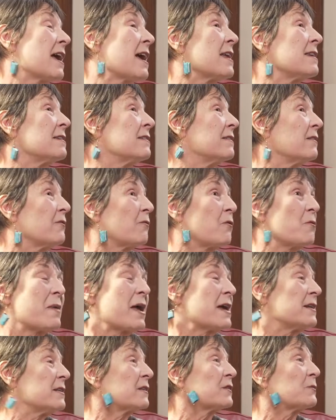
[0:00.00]
and the
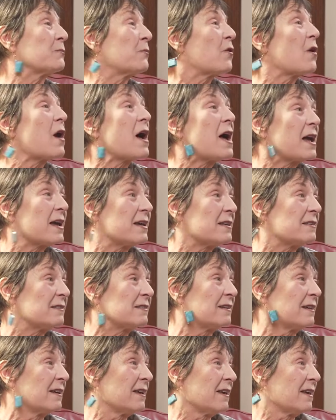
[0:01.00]
Romantics prized